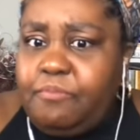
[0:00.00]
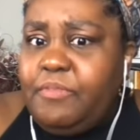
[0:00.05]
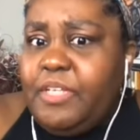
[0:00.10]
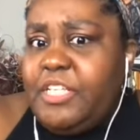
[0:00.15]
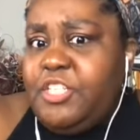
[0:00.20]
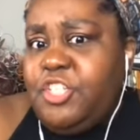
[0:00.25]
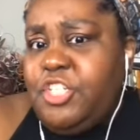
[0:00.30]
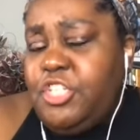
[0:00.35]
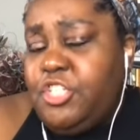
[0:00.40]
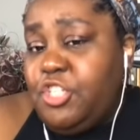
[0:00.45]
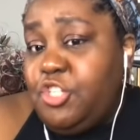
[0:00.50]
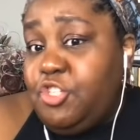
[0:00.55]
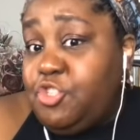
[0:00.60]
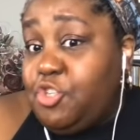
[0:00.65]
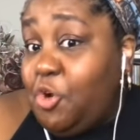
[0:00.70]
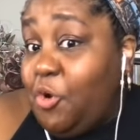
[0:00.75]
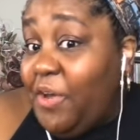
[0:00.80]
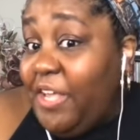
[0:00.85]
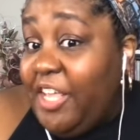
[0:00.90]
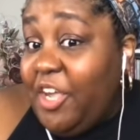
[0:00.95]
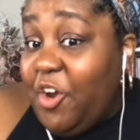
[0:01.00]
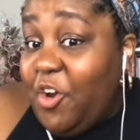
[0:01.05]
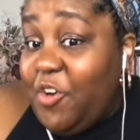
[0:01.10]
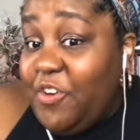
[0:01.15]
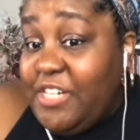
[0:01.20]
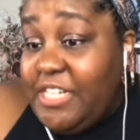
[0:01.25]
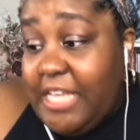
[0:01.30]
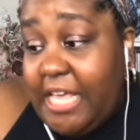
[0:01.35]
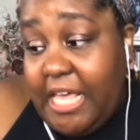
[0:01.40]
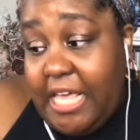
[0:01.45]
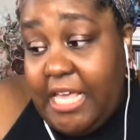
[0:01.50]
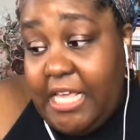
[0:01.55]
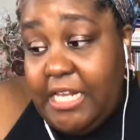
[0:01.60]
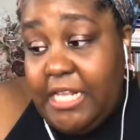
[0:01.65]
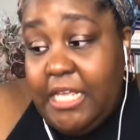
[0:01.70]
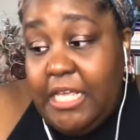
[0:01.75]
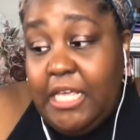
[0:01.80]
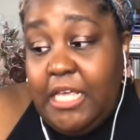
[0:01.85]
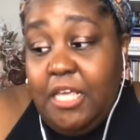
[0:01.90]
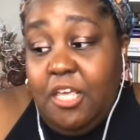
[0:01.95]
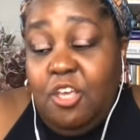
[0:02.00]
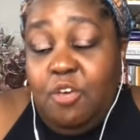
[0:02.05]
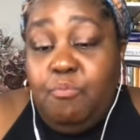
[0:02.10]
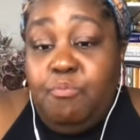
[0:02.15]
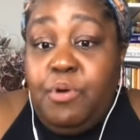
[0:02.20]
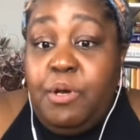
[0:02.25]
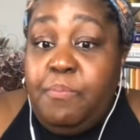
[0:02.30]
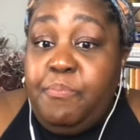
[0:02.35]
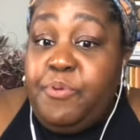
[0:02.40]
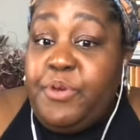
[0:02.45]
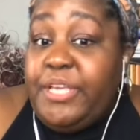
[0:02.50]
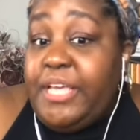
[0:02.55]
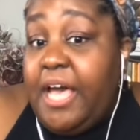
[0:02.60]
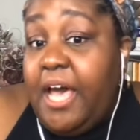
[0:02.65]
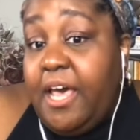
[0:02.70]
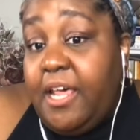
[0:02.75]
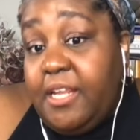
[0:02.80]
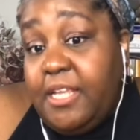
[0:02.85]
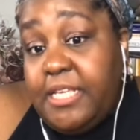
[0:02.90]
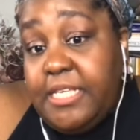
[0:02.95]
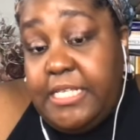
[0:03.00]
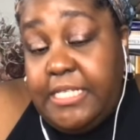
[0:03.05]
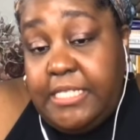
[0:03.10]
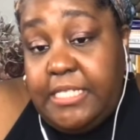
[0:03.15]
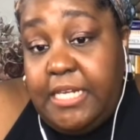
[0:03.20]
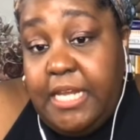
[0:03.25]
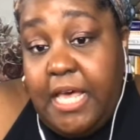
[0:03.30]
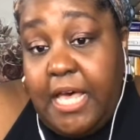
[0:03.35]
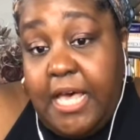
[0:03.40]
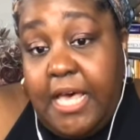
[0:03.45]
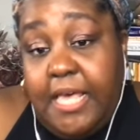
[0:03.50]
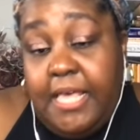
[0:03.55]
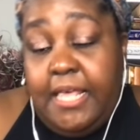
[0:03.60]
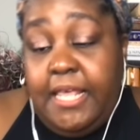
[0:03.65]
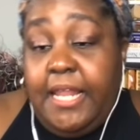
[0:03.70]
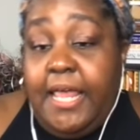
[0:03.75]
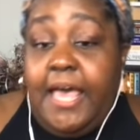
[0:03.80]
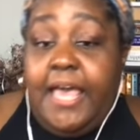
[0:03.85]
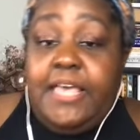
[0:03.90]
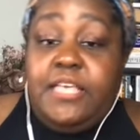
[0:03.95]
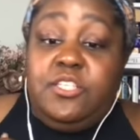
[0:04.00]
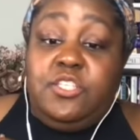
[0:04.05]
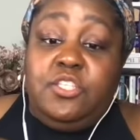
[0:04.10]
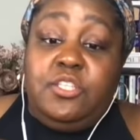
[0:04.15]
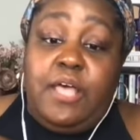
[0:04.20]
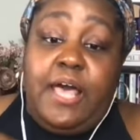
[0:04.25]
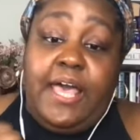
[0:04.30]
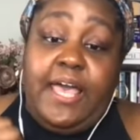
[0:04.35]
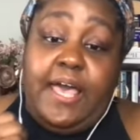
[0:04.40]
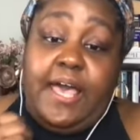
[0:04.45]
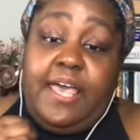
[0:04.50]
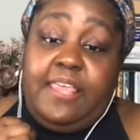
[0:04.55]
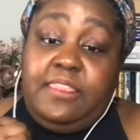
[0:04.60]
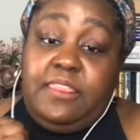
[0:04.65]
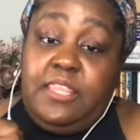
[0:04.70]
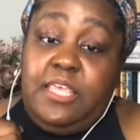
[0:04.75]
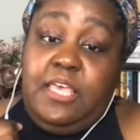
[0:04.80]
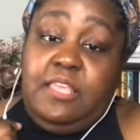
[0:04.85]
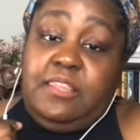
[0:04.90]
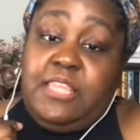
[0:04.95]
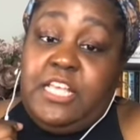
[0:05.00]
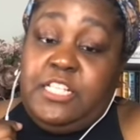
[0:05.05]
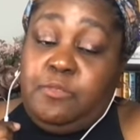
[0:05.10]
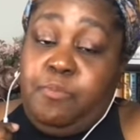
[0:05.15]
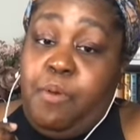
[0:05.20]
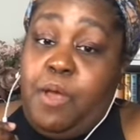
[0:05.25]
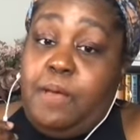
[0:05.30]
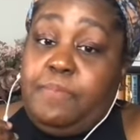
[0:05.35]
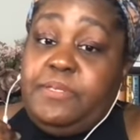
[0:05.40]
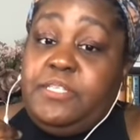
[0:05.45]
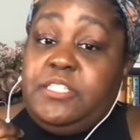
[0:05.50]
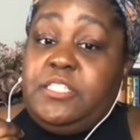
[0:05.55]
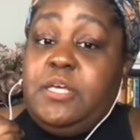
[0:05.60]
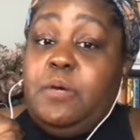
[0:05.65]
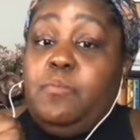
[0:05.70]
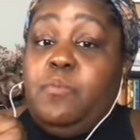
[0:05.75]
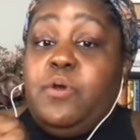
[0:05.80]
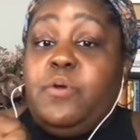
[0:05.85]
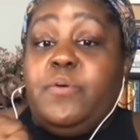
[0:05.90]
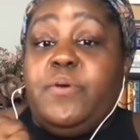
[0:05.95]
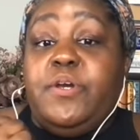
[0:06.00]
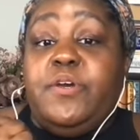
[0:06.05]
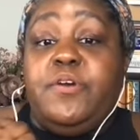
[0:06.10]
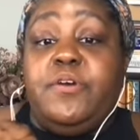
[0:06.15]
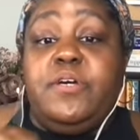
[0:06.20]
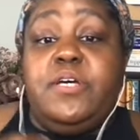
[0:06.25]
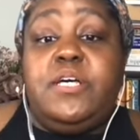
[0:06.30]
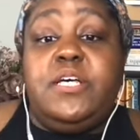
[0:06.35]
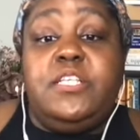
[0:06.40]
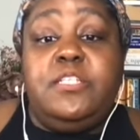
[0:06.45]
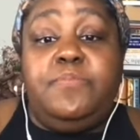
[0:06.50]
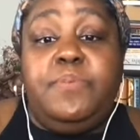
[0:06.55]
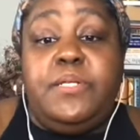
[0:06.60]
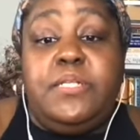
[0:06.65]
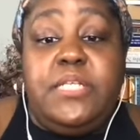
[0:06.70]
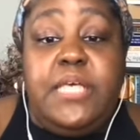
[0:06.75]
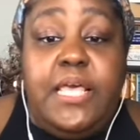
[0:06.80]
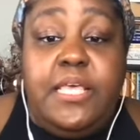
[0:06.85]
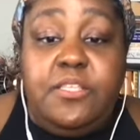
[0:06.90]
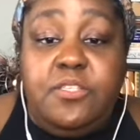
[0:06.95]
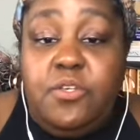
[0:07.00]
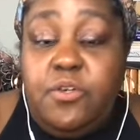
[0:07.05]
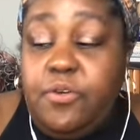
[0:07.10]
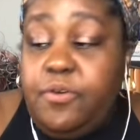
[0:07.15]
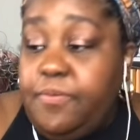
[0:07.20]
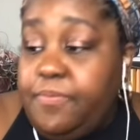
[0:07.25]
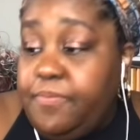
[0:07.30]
She's enjoying her date, but Brianna is not, and I think that's probably somewhere where her husband takes her.